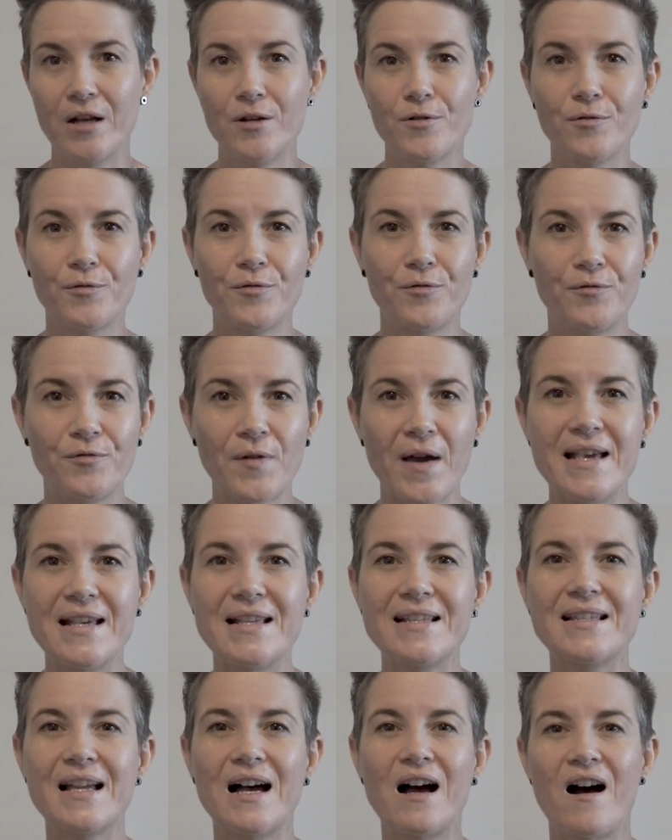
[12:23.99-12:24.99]
and
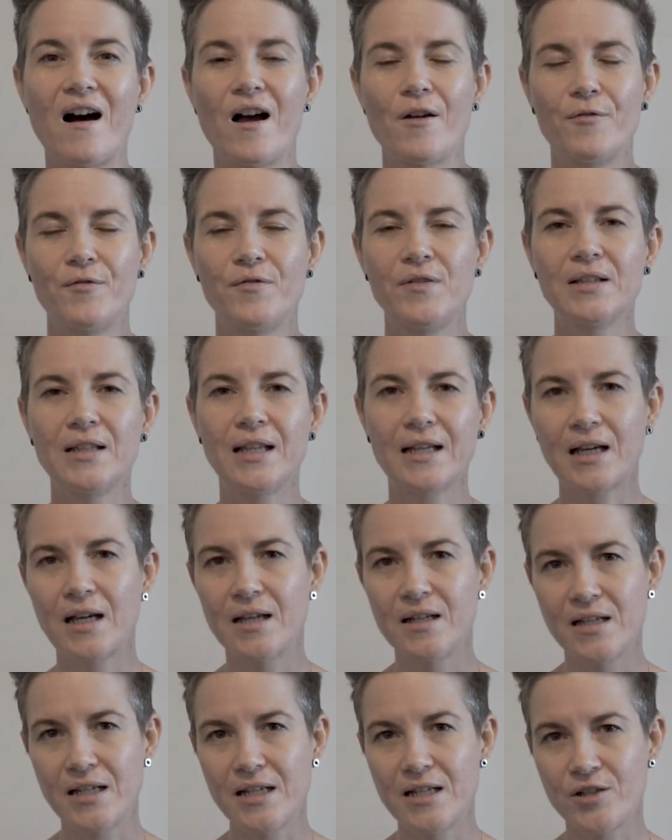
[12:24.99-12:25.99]
phaser. I feel like
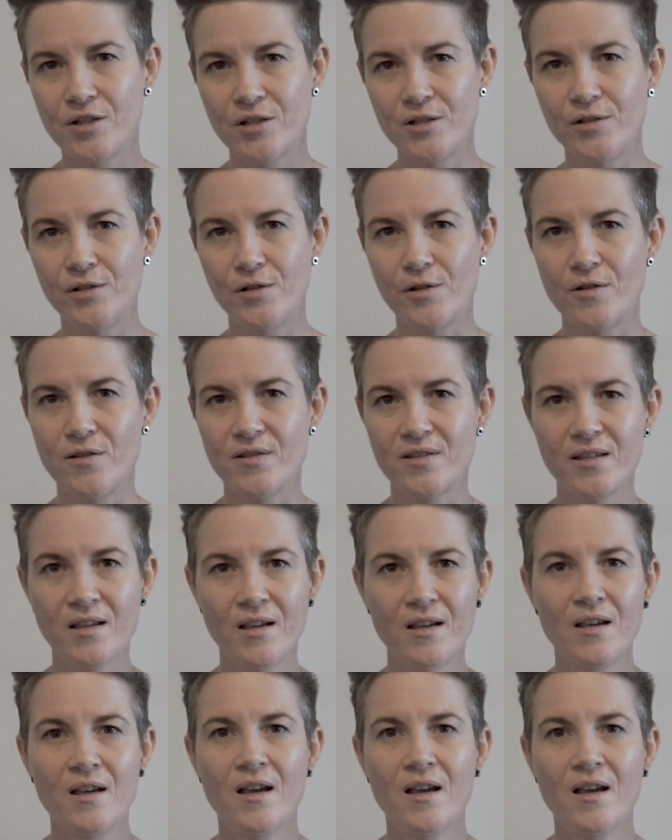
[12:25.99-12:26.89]
I need to use